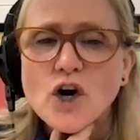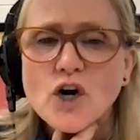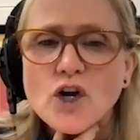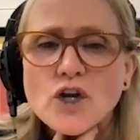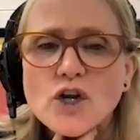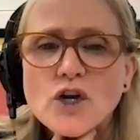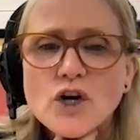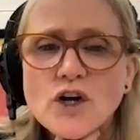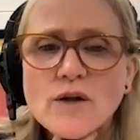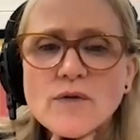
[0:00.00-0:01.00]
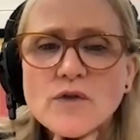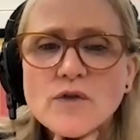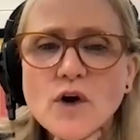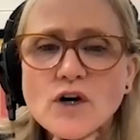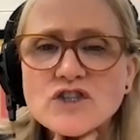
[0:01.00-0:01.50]
I don't know what to call it.
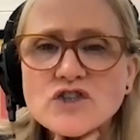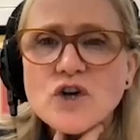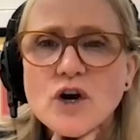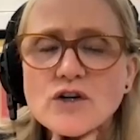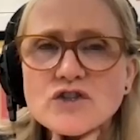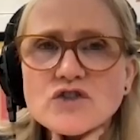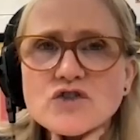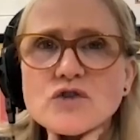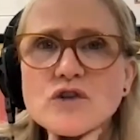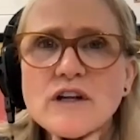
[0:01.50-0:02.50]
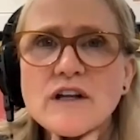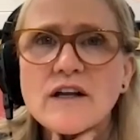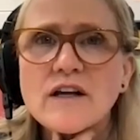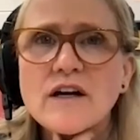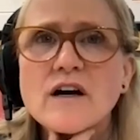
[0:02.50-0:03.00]
Our uh, our
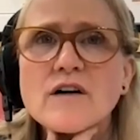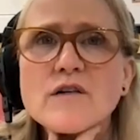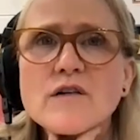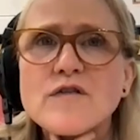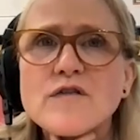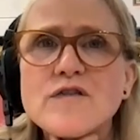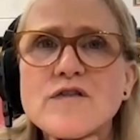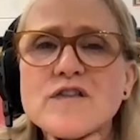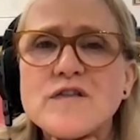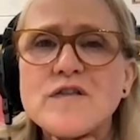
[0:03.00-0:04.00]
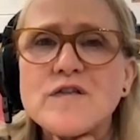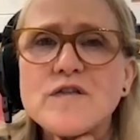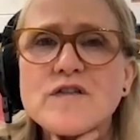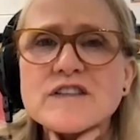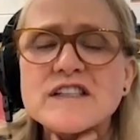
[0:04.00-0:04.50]
our uh,
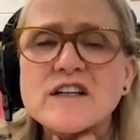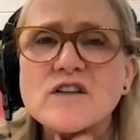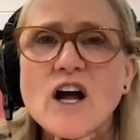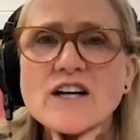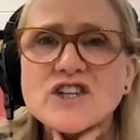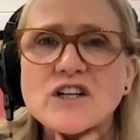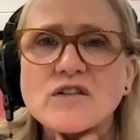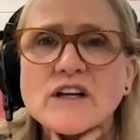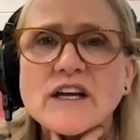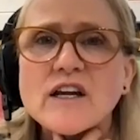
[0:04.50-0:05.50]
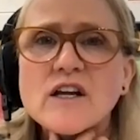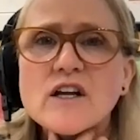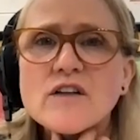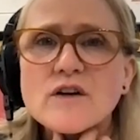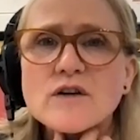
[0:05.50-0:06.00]
f-
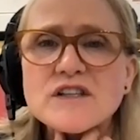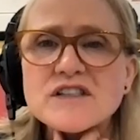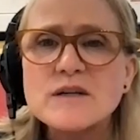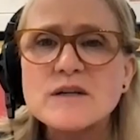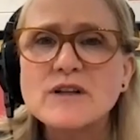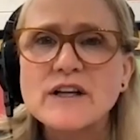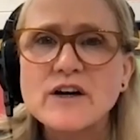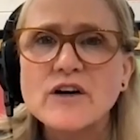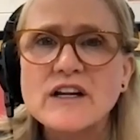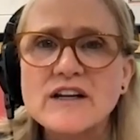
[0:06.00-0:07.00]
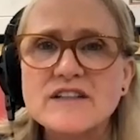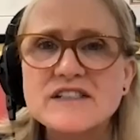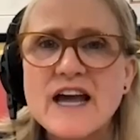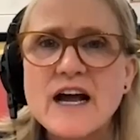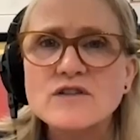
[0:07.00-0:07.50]
physiologically there's a
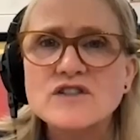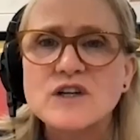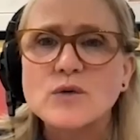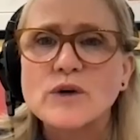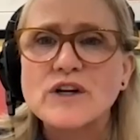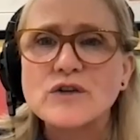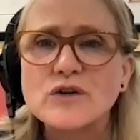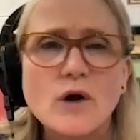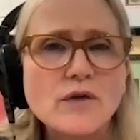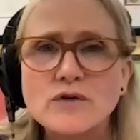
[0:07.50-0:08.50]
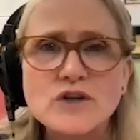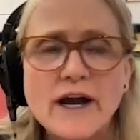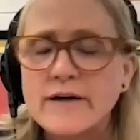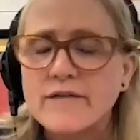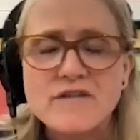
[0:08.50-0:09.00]
similarity in the sounds that we do
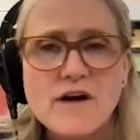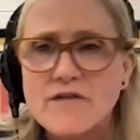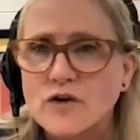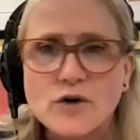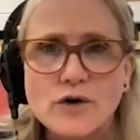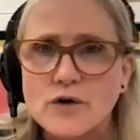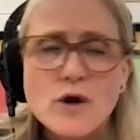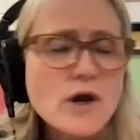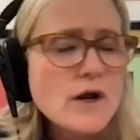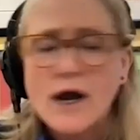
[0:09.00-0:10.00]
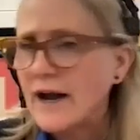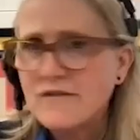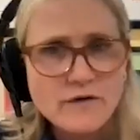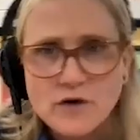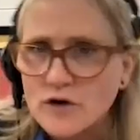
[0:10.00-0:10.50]
although i have never heard her
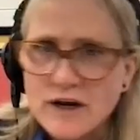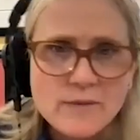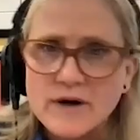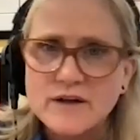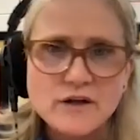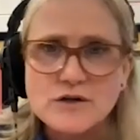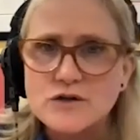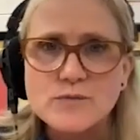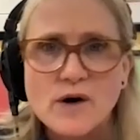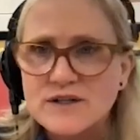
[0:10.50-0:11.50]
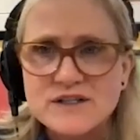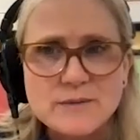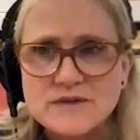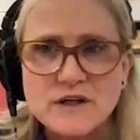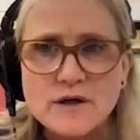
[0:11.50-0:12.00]
i've never heard anybody that can do
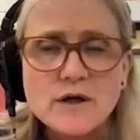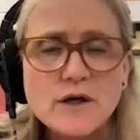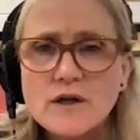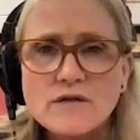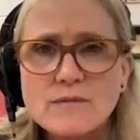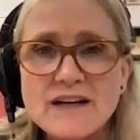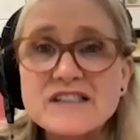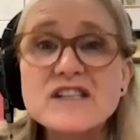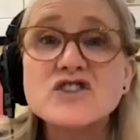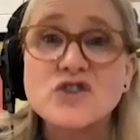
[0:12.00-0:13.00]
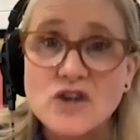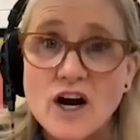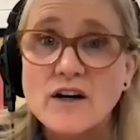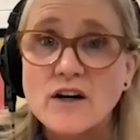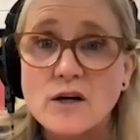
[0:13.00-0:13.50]
bart simpson my sister
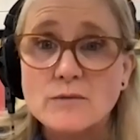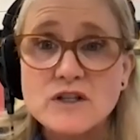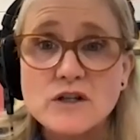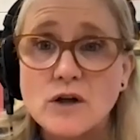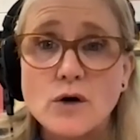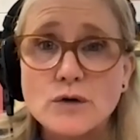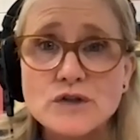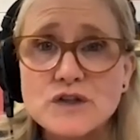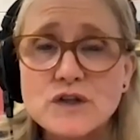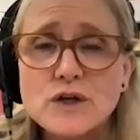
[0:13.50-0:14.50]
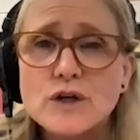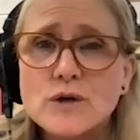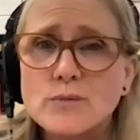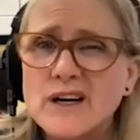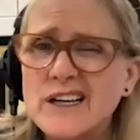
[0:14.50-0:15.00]
kind of comes close
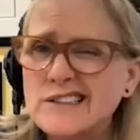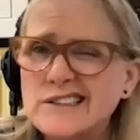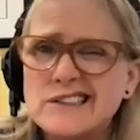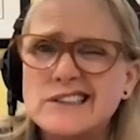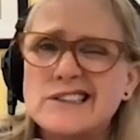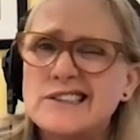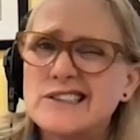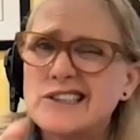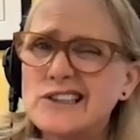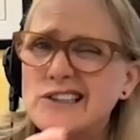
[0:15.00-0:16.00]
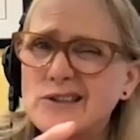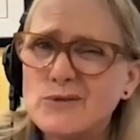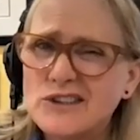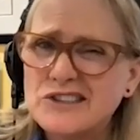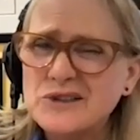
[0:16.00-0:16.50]
but there's a
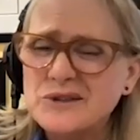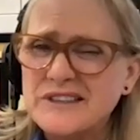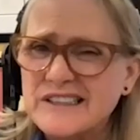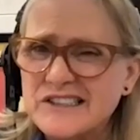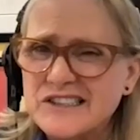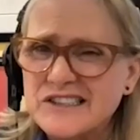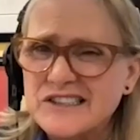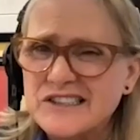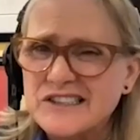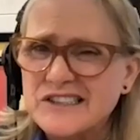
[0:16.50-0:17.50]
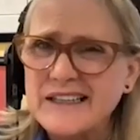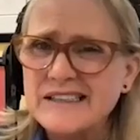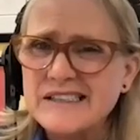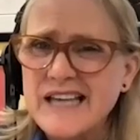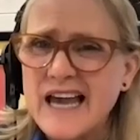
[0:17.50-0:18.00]
little more to it than just
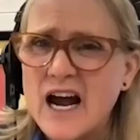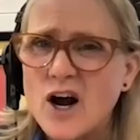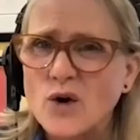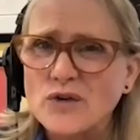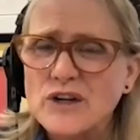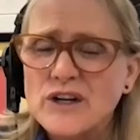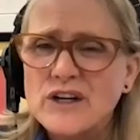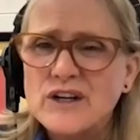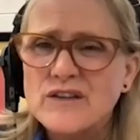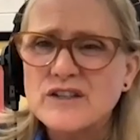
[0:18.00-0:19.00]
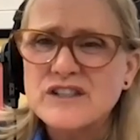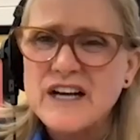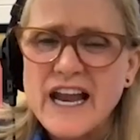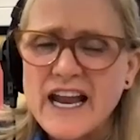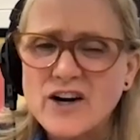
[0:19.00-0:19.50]
making a sound
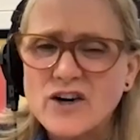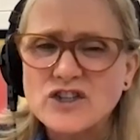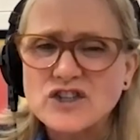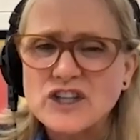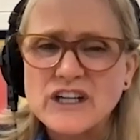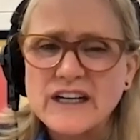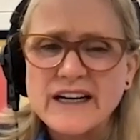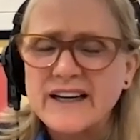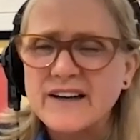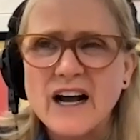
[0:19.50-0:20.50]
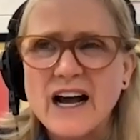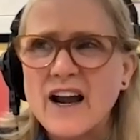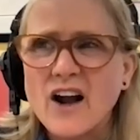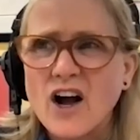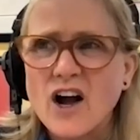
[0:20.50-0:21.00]
there's an energy and
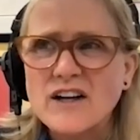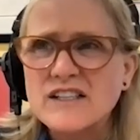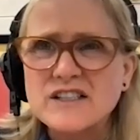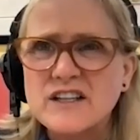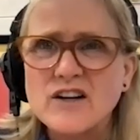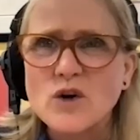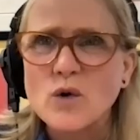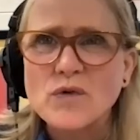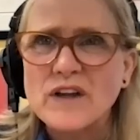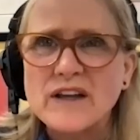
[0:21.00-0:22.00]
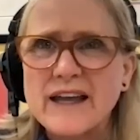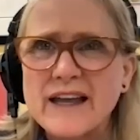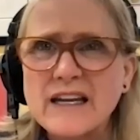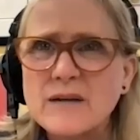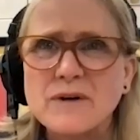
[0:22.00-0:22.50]
i honestly i don't think
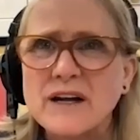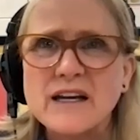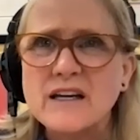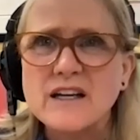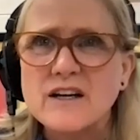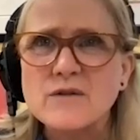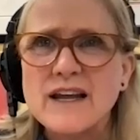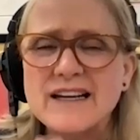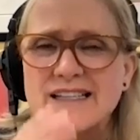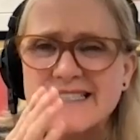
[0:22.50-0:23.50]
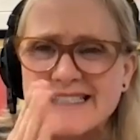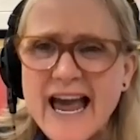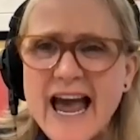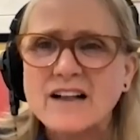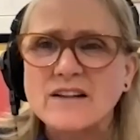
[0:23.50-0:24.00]
anybody can
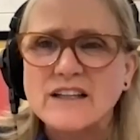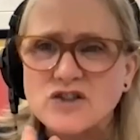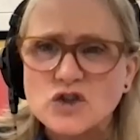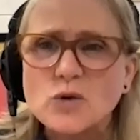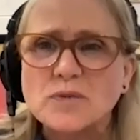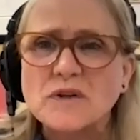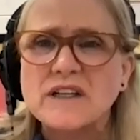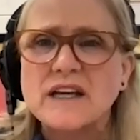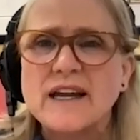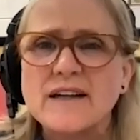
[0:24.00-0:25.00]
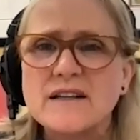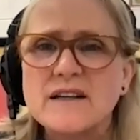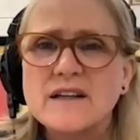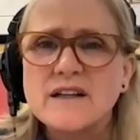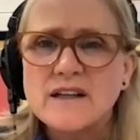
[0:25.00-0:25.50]
exactly duplicate
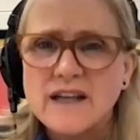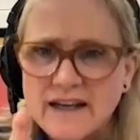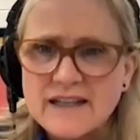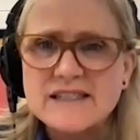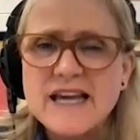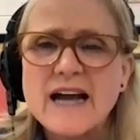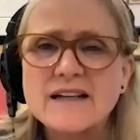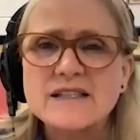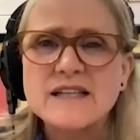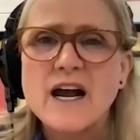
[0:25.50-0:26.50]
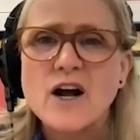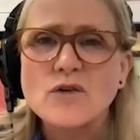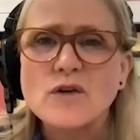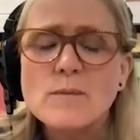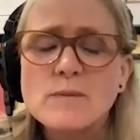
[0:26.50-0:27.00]
an exact
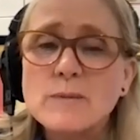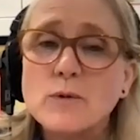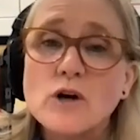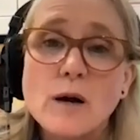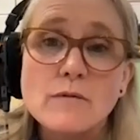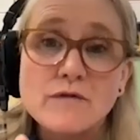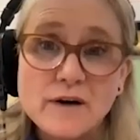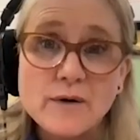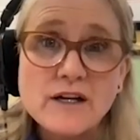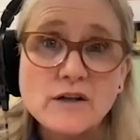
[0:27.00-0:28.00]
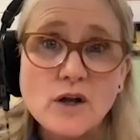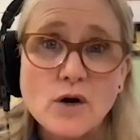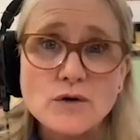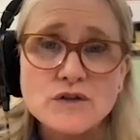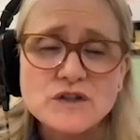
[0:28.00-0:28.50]
sound people come very
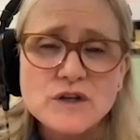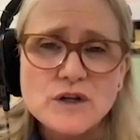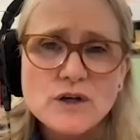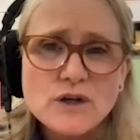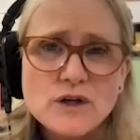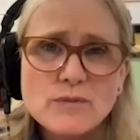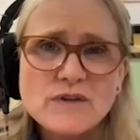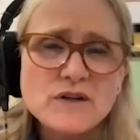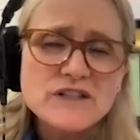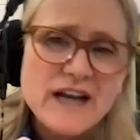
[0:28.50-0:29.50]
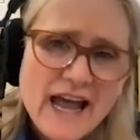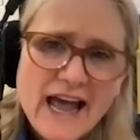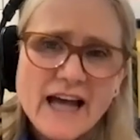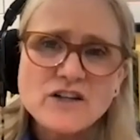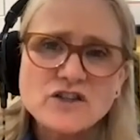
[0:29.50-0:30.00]
close but there's an
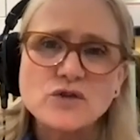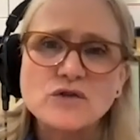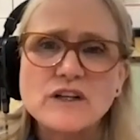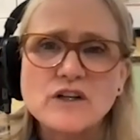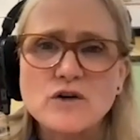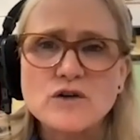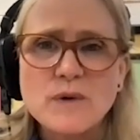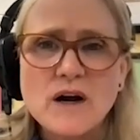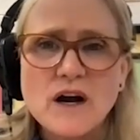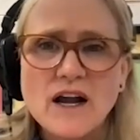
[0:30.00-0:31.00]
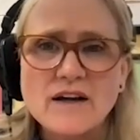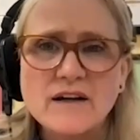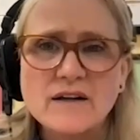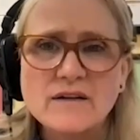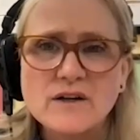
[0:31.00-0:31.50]
attitude that goes behind
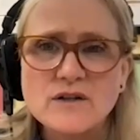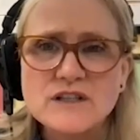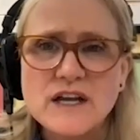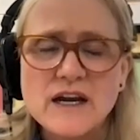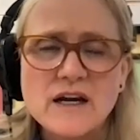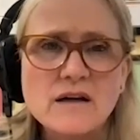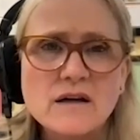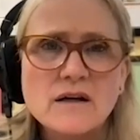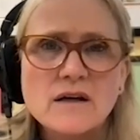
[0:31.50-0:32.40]
it there's a